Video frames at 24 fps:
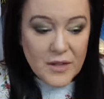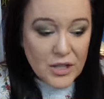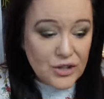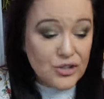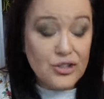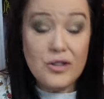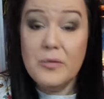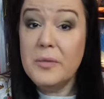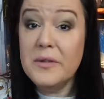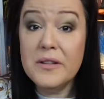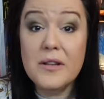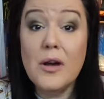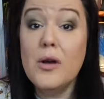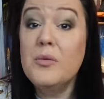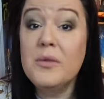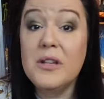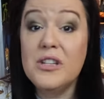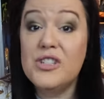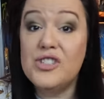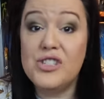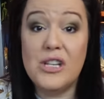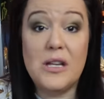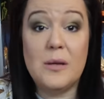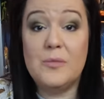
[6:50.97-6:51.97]
She was
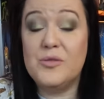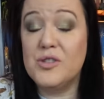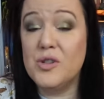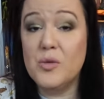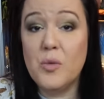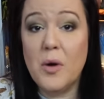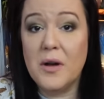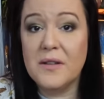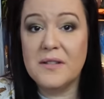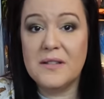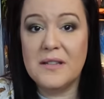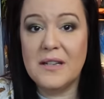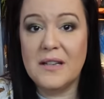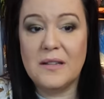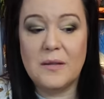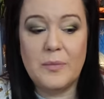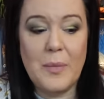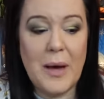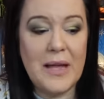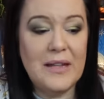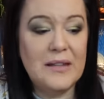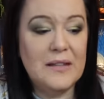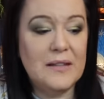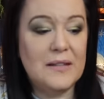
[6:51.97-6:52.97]
only cheap, she wasn't
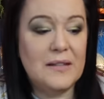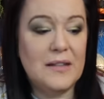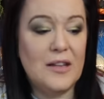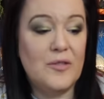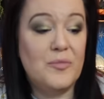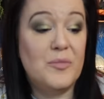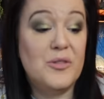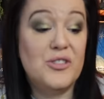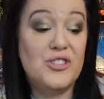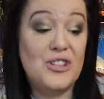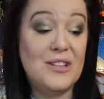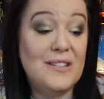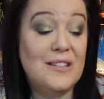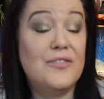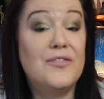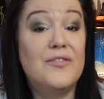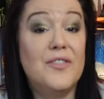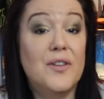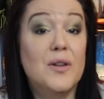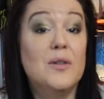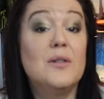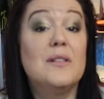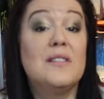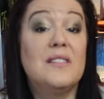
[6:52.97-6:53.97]
expensive, but she's a
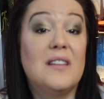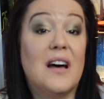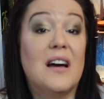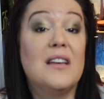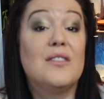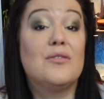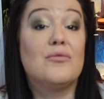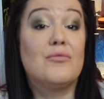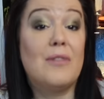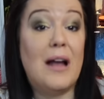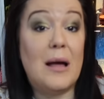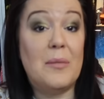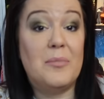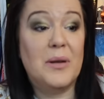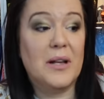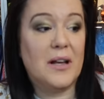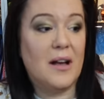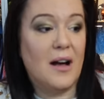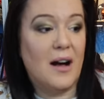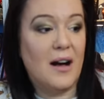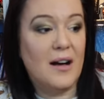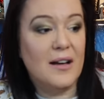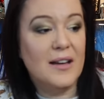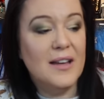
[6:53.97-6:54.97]
full-size
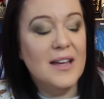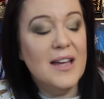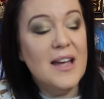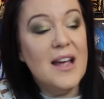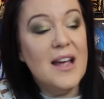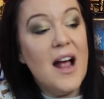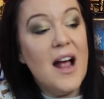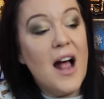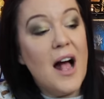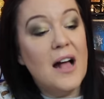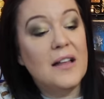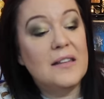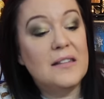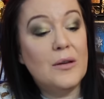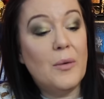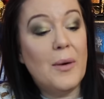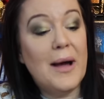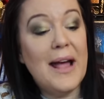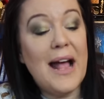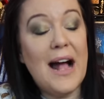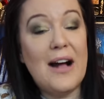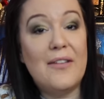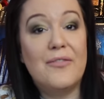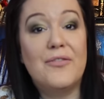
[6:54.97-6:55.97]
replica. And so
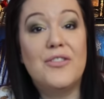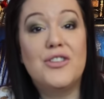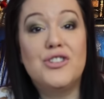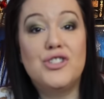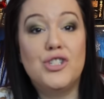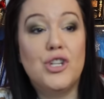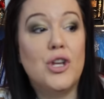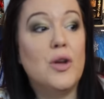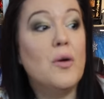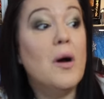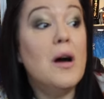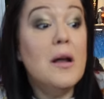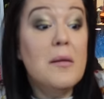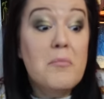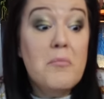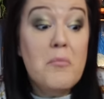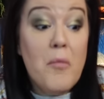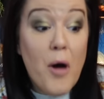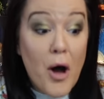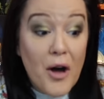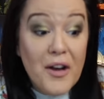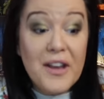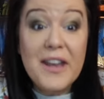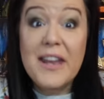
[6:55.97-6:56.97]
I have the two. And
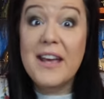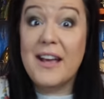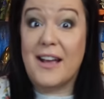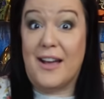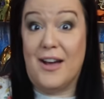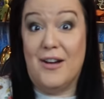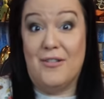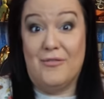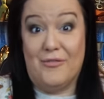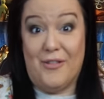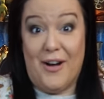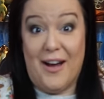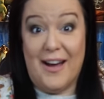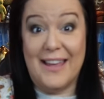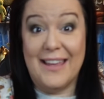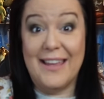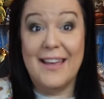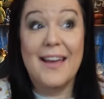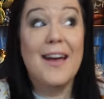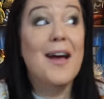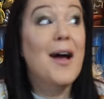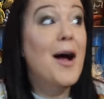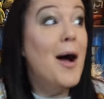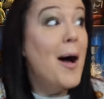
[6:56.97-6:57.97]
Monica,
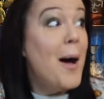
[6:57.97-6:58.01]
right?